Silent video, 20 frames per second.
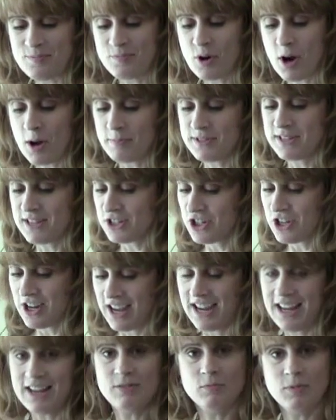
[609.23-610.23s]
Proposition
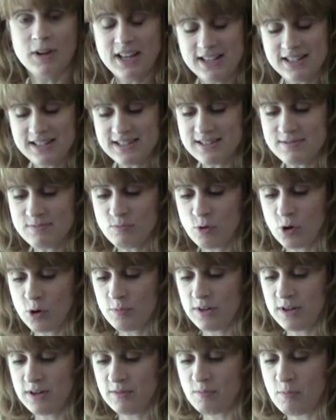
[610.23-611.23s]
8 wins.
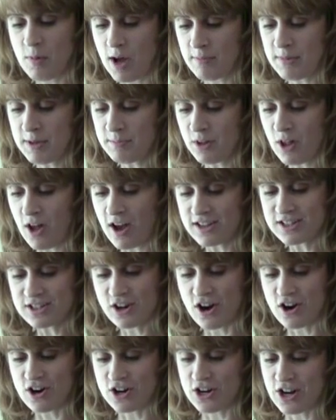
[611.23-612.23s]
Mormon mommy
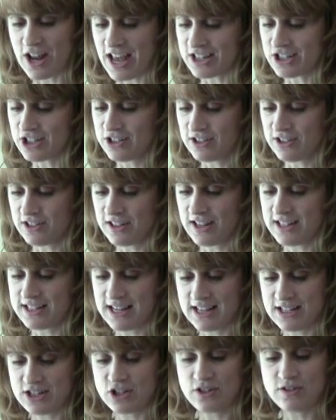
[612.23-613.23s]
blogs garner national
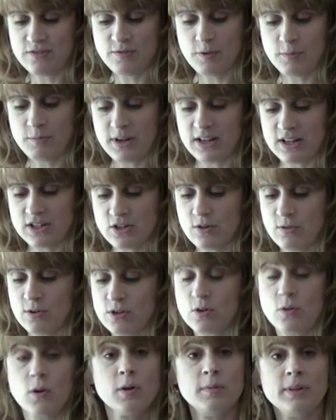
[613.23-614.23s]
attention for being so
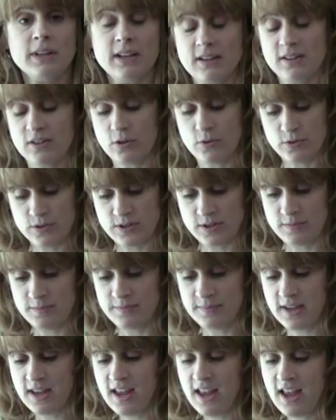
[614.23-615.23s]
adorably
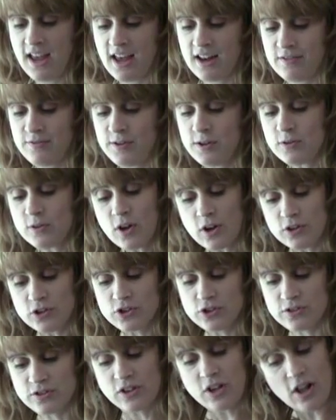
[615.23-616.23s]
wholesome, and a few
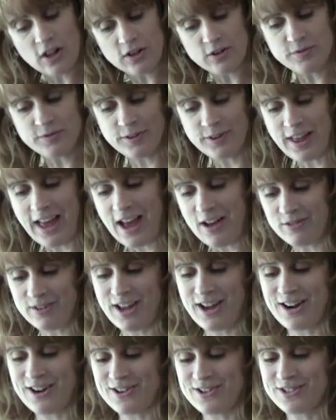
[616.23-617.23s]
colorful
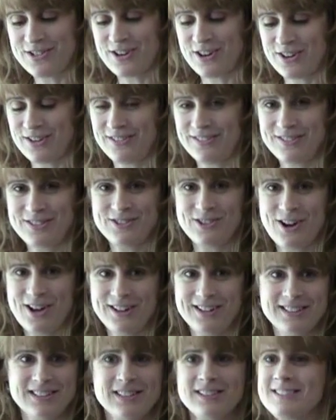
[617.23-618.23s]
outliers are
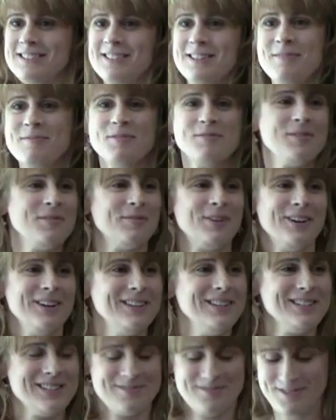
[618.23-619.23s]
trotted, some of whom are
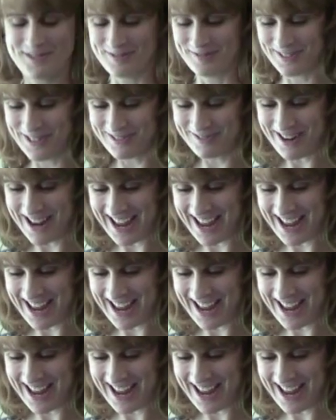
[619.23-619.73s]
in this room,